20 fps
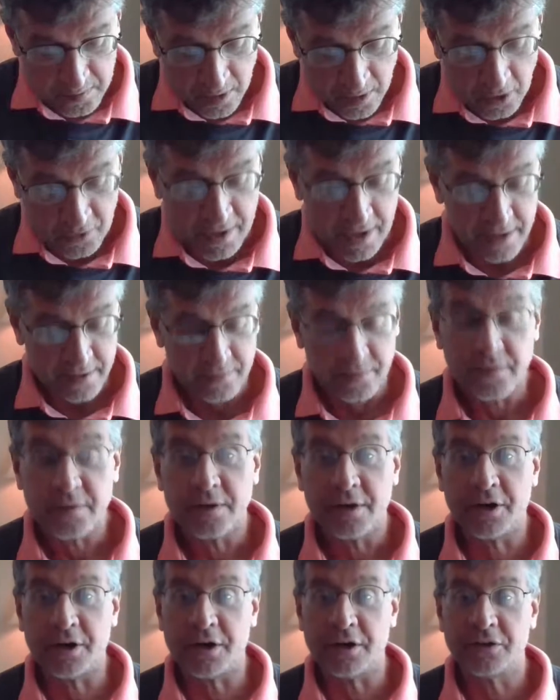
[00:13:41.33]
Okay,
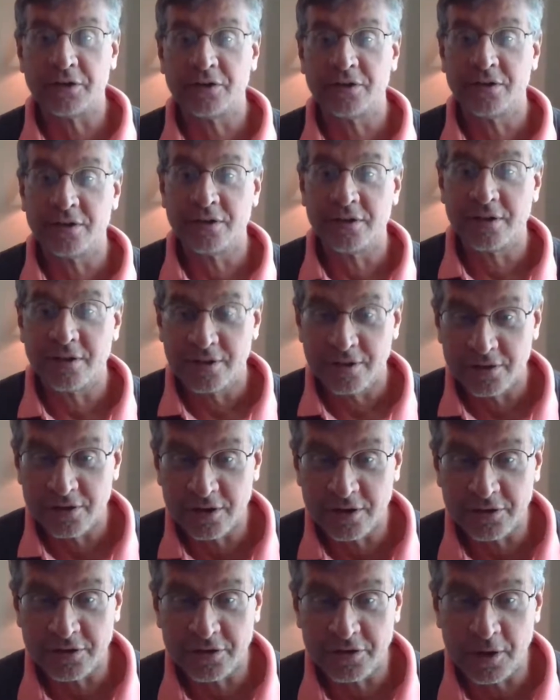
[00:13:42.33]
here it is.
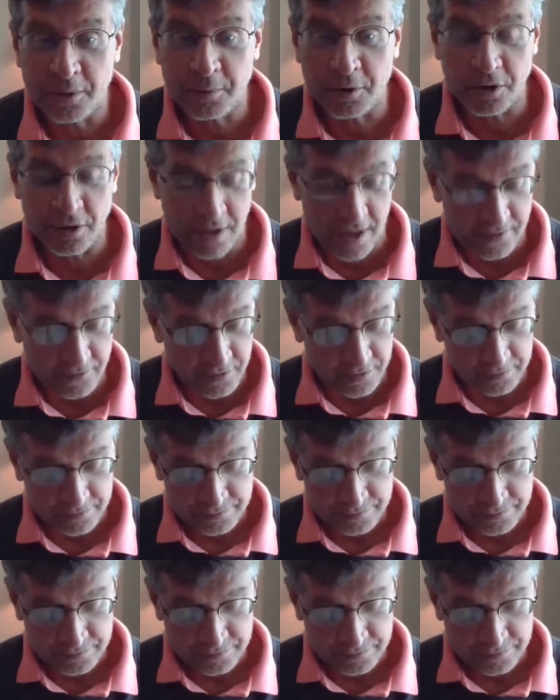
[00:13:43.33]
Number 11.